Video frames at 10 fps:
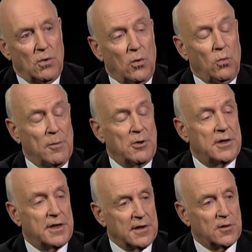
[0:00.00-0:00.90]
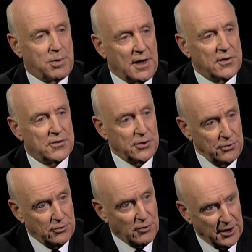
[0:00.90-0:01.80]
Well, women tennis players do
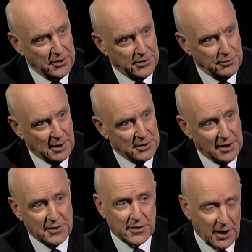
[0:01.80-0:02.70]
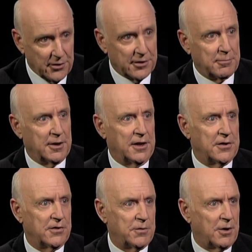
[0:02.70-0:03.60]
grunt too much. Let's go to the big
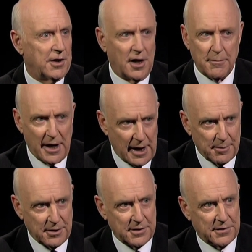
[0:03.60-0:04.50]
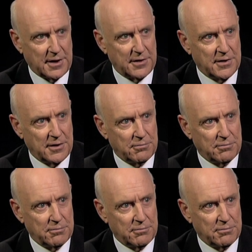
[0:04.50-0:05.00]
issues, Brian. I'm happy to discuss those